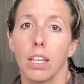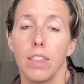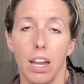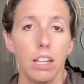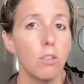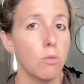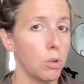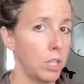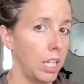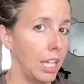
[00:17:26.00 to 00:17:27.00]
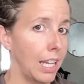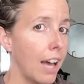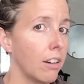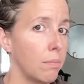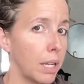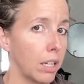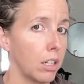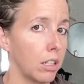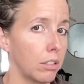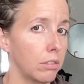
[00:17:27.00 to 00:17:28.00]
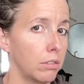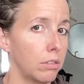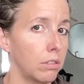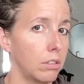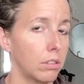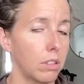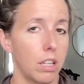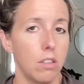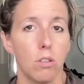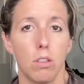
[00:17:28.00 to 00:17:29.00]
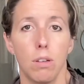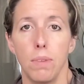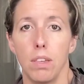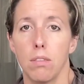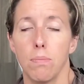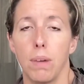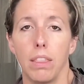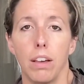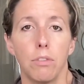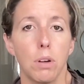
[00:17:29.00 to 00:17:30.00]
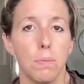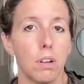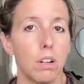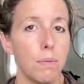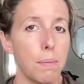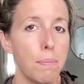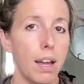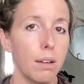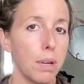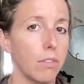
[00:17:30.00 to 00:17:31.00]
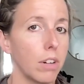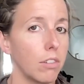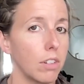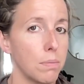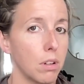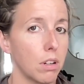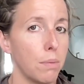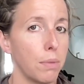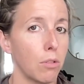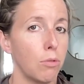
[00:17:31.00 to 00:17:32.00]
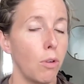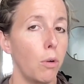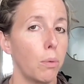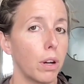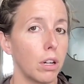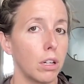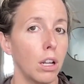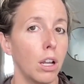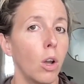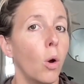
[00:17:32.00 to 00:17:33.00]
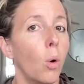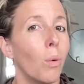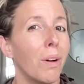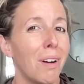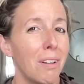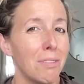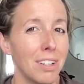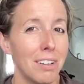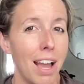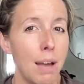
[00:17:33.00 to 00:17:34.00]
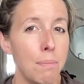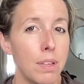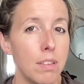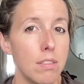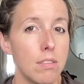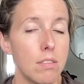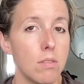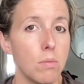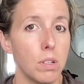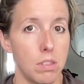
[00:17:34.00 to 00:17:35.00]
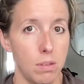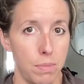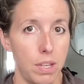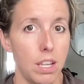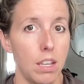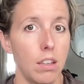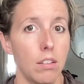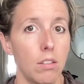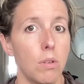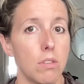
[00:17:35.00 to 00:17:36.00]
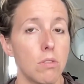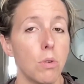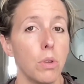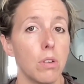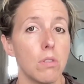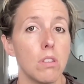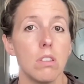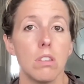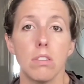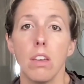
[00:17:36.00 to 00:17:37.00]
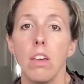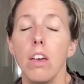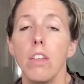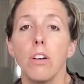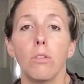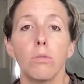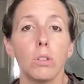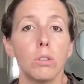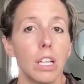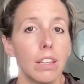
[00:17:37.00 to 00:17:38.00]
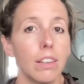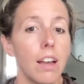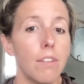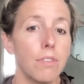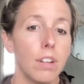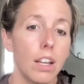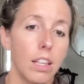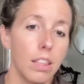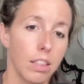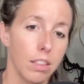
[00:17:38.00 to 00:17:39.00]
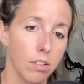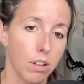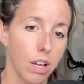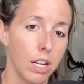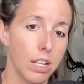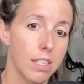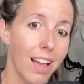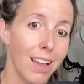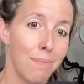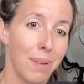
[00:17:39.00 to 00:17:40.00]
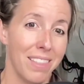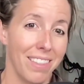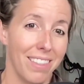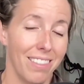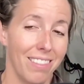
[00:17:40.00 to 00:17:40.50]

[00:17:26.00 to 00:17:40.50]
that is rotating out of my curve, okay, so that means my left ribs are coming back, my right ribs are coming forward. What often happens with somebody who has scoliosis is they'll rotate left and then they'll kind of side bend